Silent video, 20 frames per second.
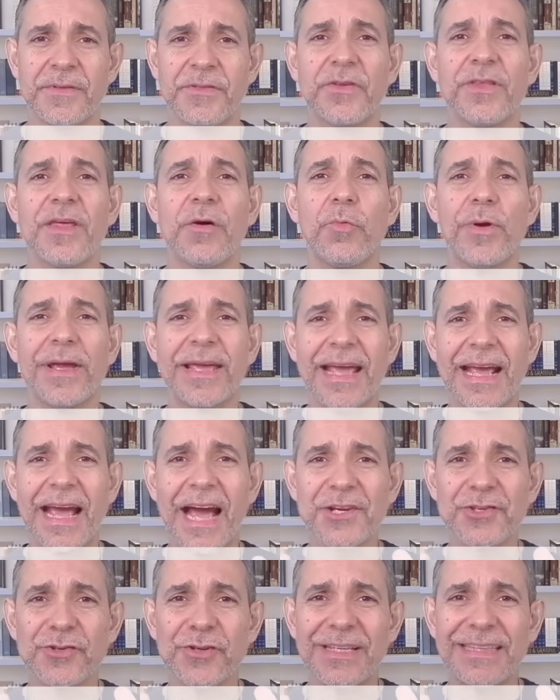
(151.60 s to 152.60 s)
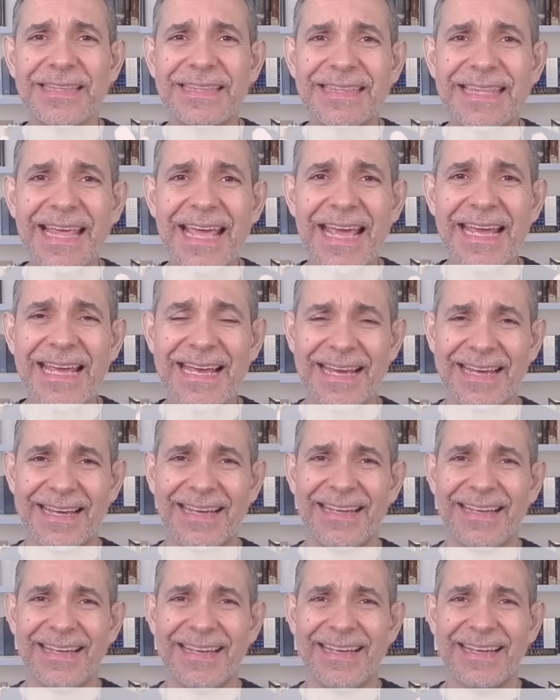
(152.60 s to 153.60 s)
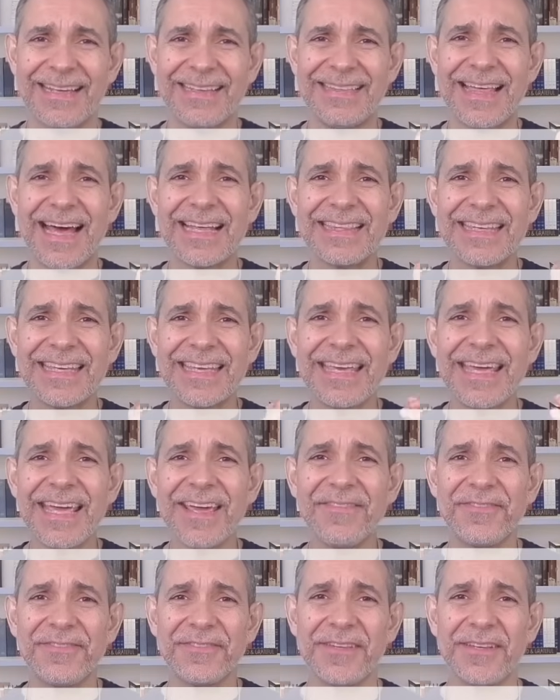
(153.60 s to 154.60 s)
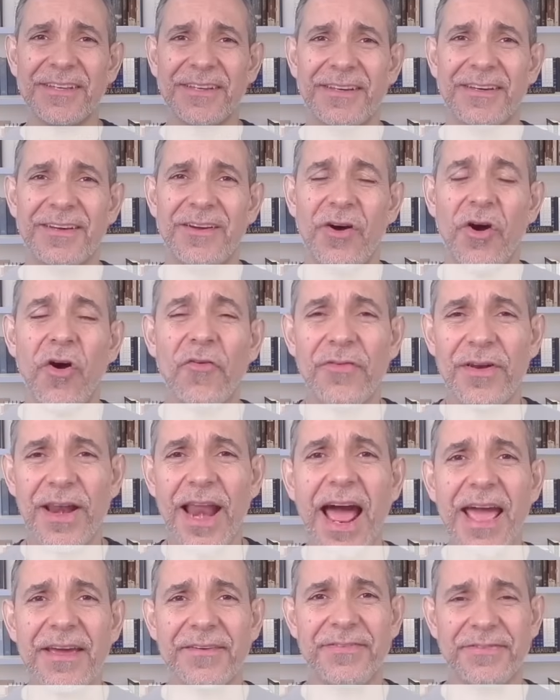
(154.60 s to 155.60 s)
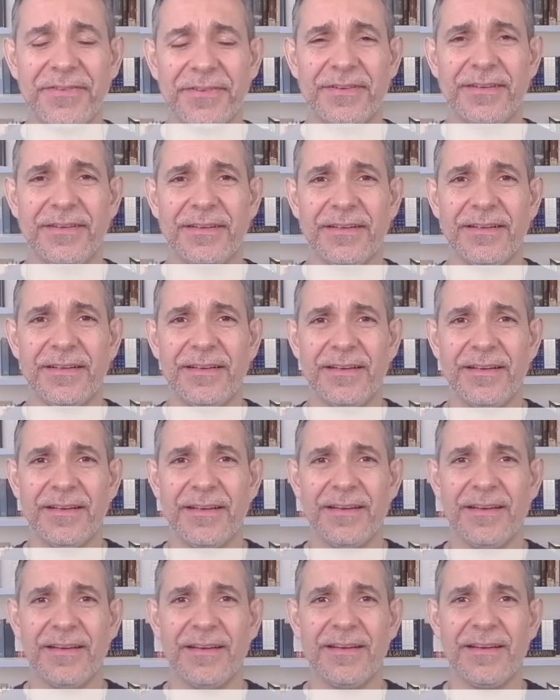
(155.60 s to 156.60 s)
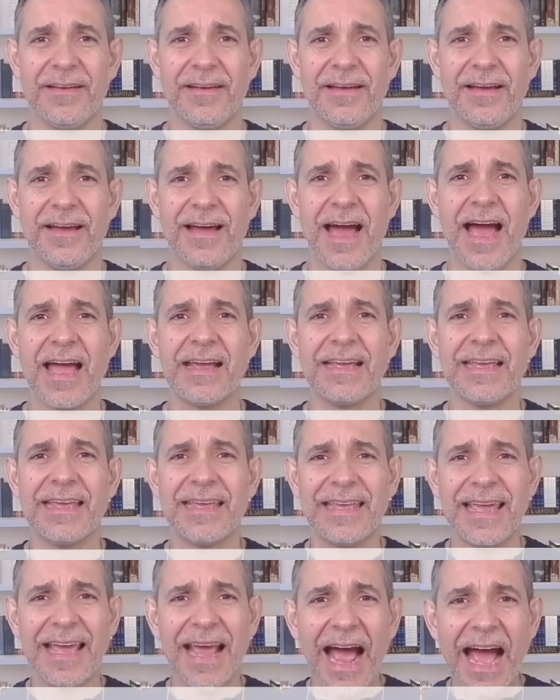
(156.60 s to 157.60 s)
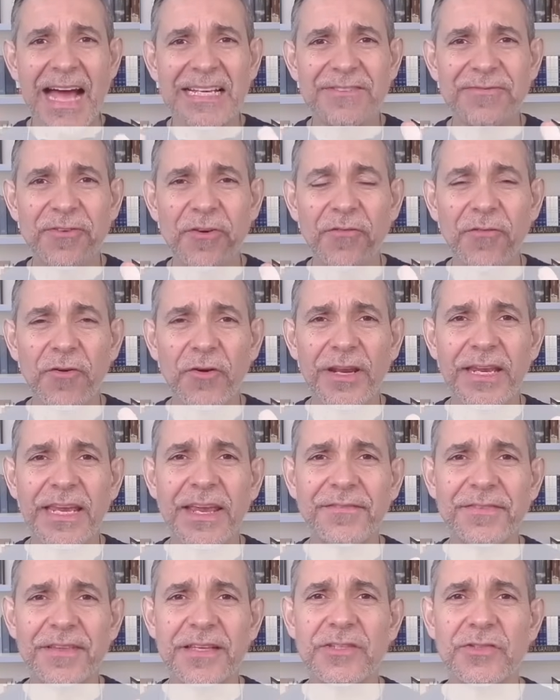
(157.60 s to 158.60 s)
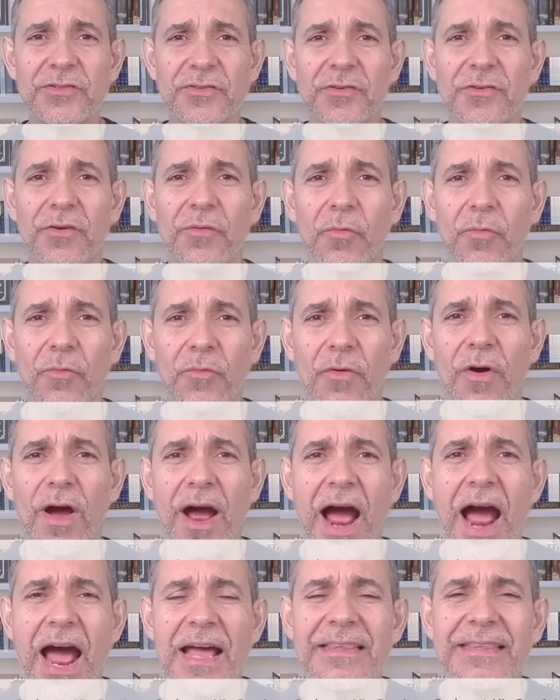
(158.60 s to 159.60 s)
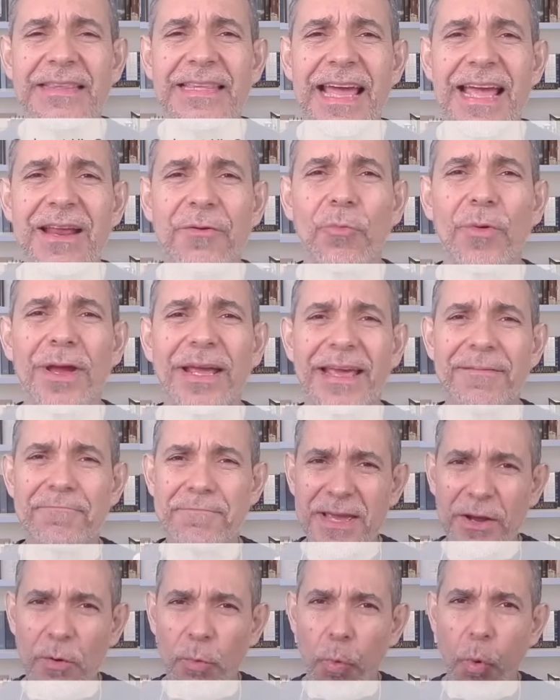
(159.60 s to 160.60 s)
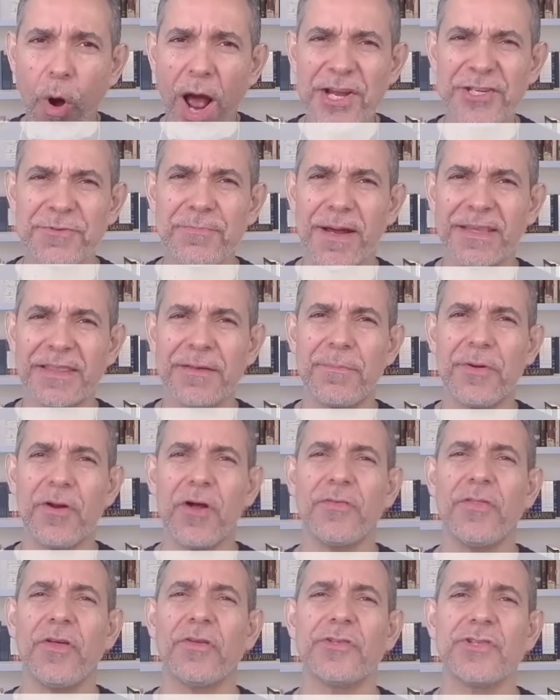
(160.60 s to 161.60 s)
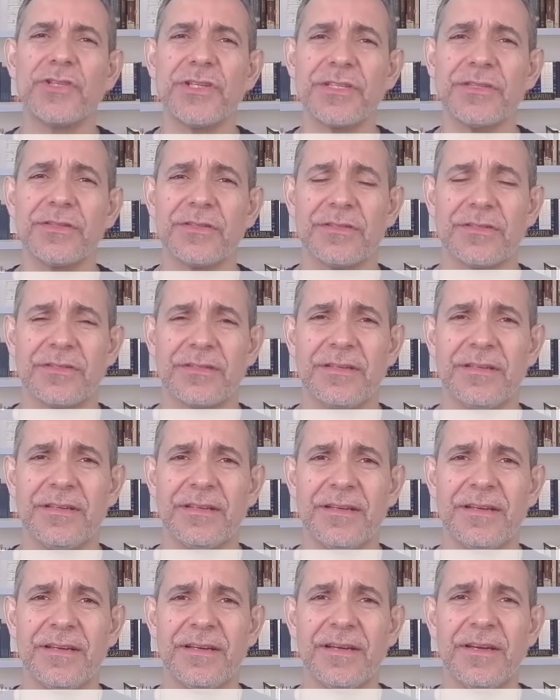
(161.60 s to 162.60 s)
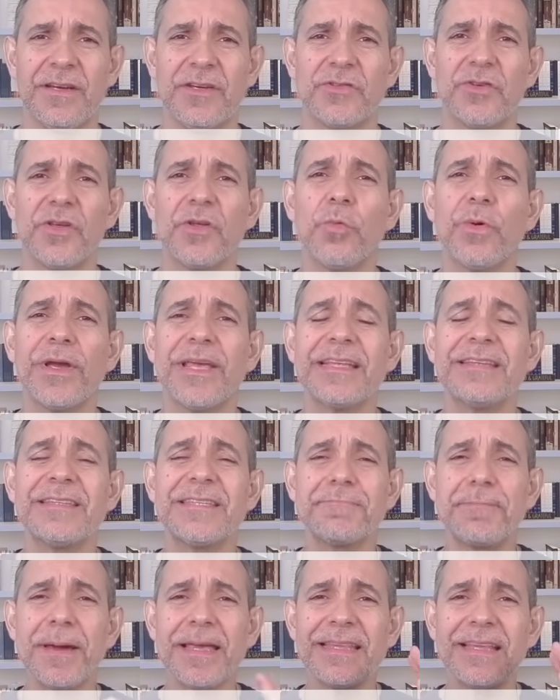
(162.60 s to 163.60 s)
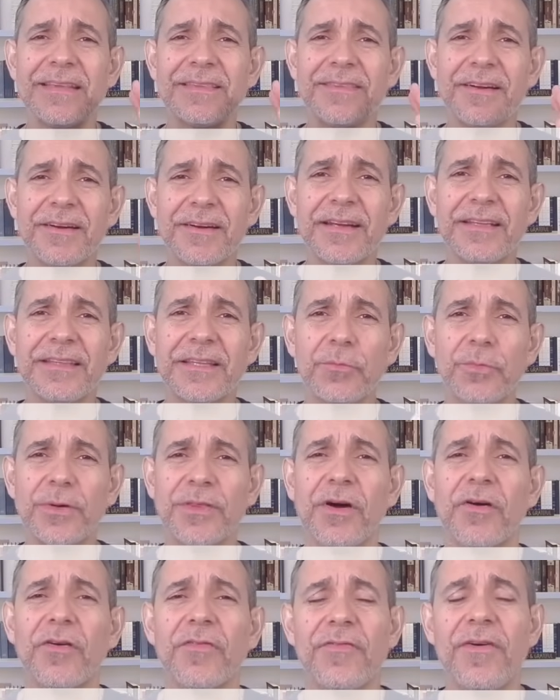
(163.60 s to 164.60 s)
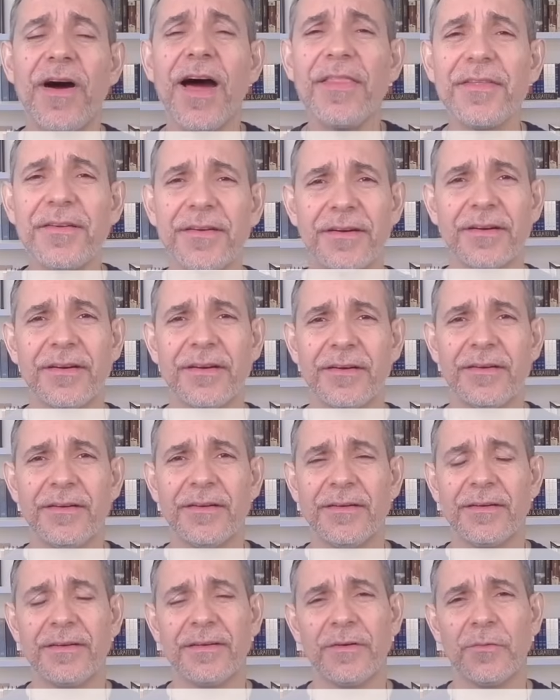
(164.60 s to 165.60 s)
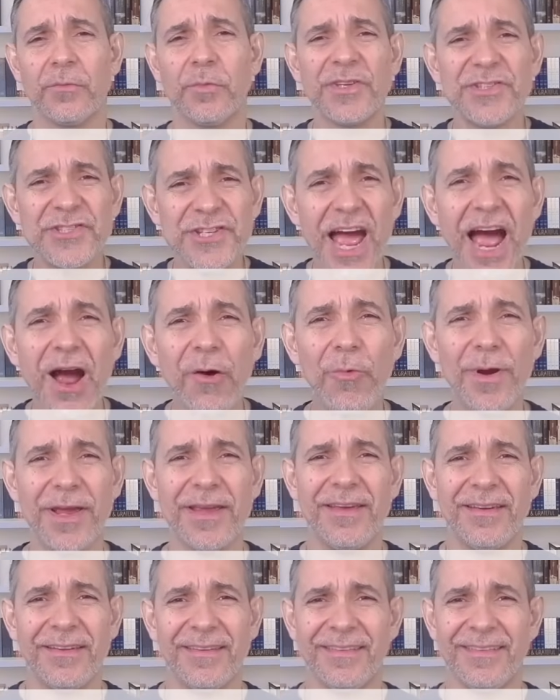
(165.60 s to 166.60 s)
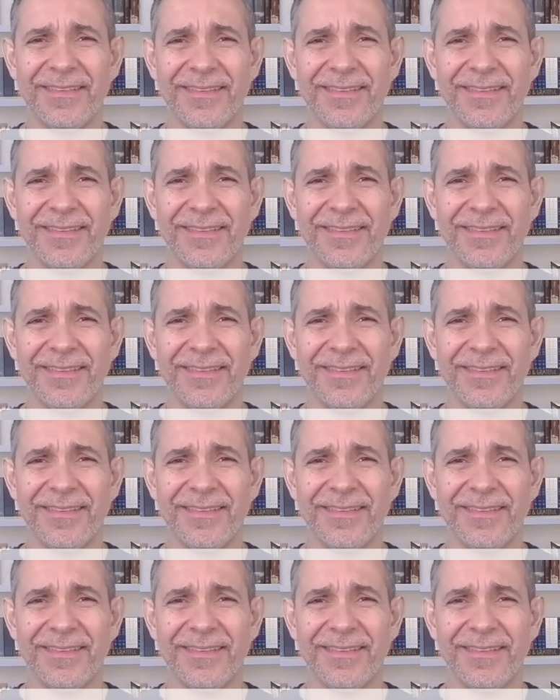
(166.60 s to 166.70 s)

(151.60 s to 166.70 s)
so that we can actually take that gift of life and can ask for forgiveness, and then we can be washed by the blood of Jesus, so that we can spend eternity with our Father, with Yahweh,